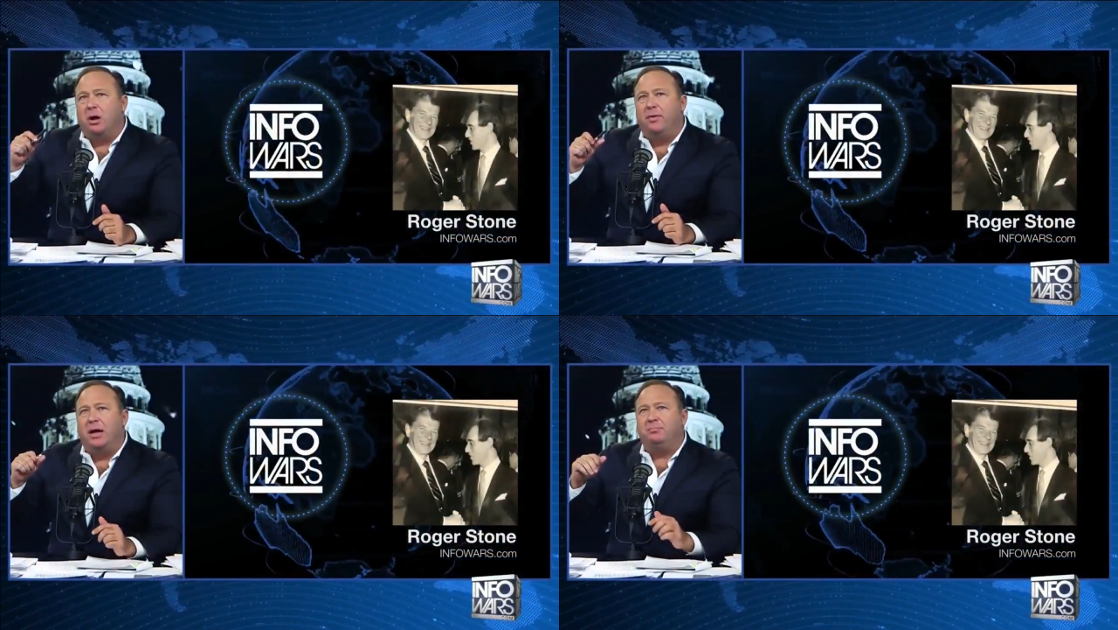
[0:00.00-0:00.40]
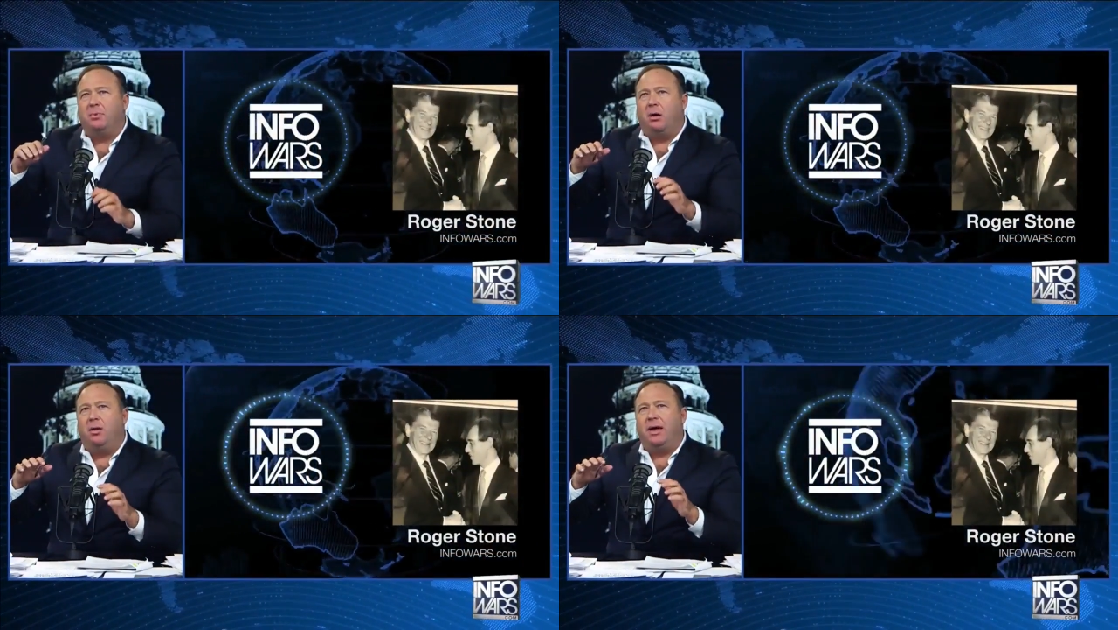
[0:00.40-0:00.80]
all that
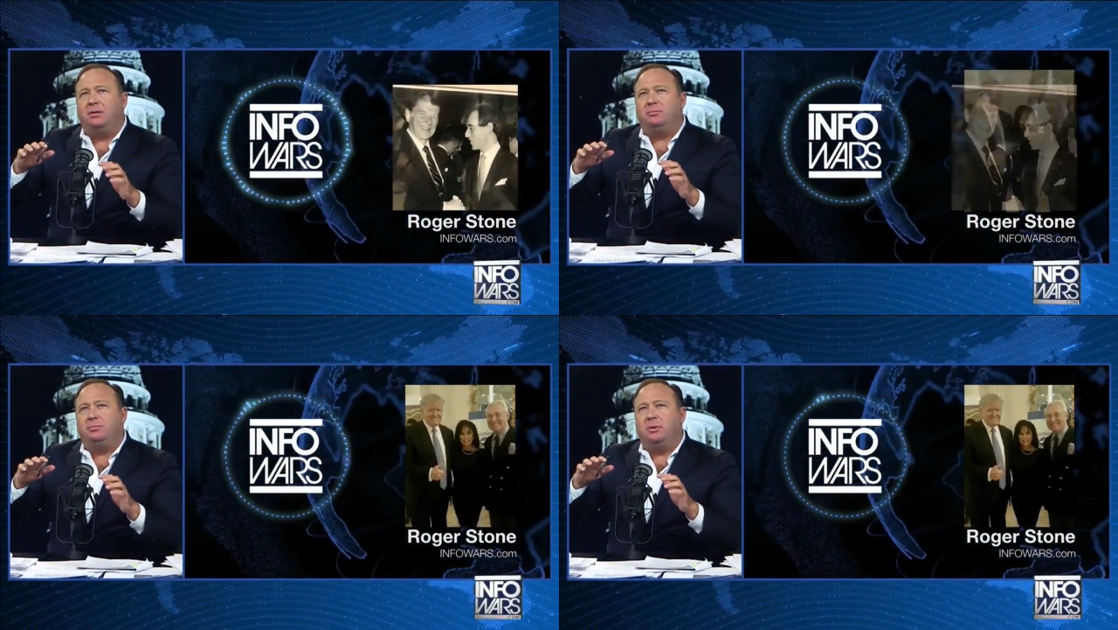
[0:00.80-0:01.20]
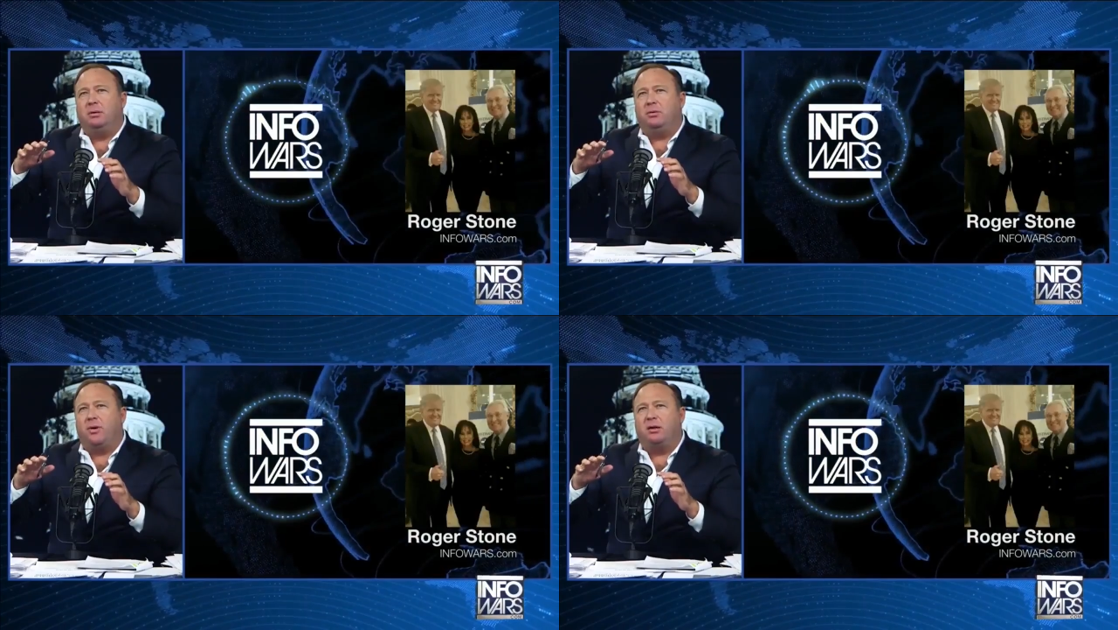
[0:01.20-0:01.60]

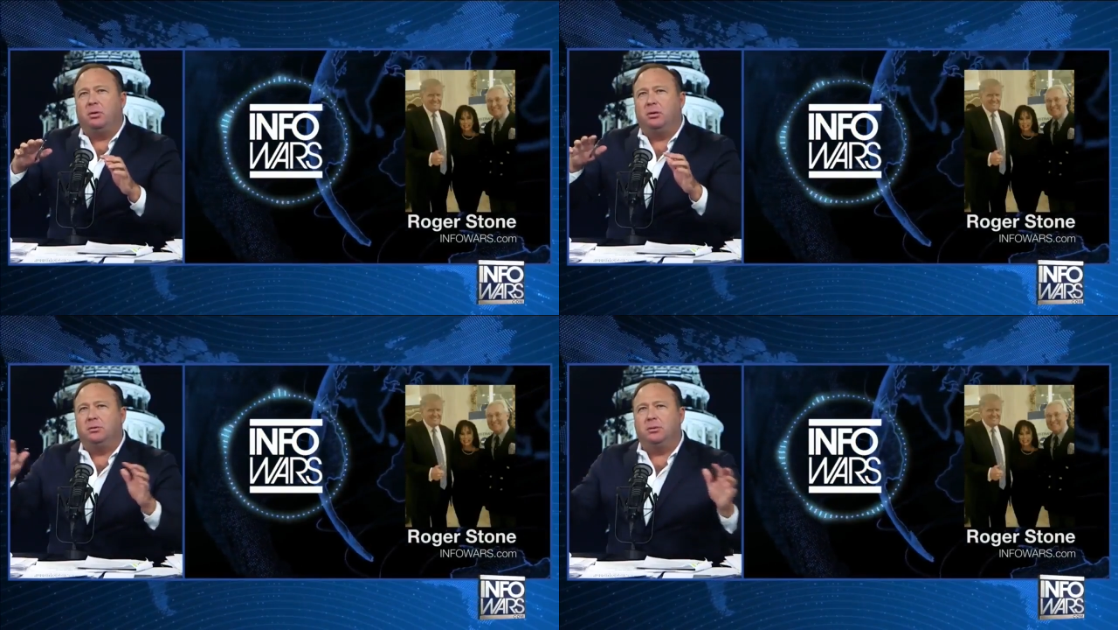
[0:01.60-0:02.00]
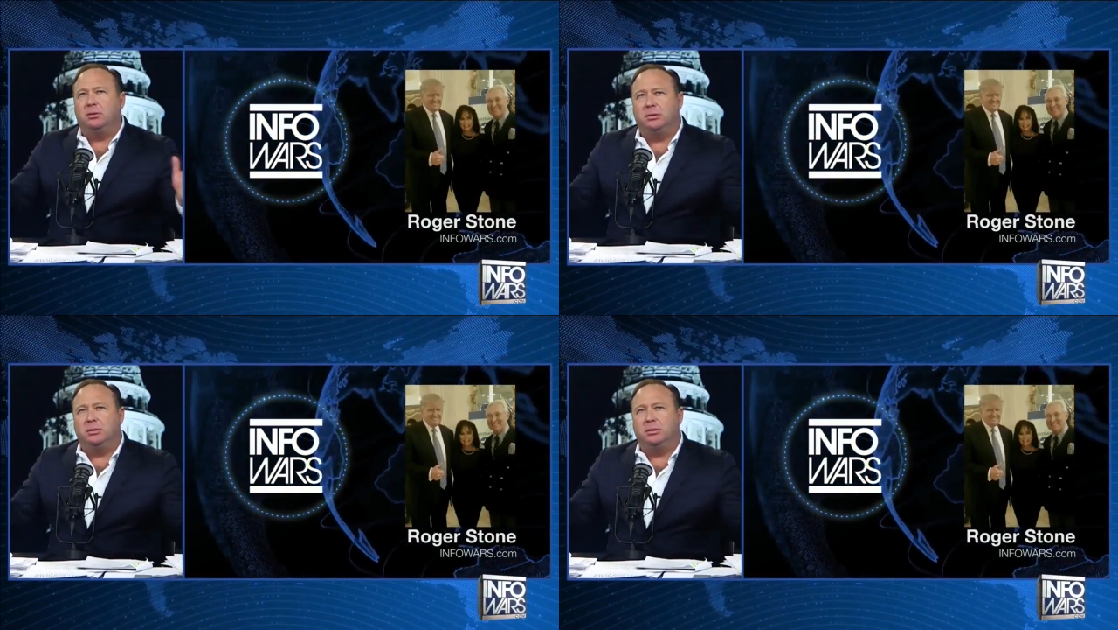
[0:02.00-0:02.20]
incredible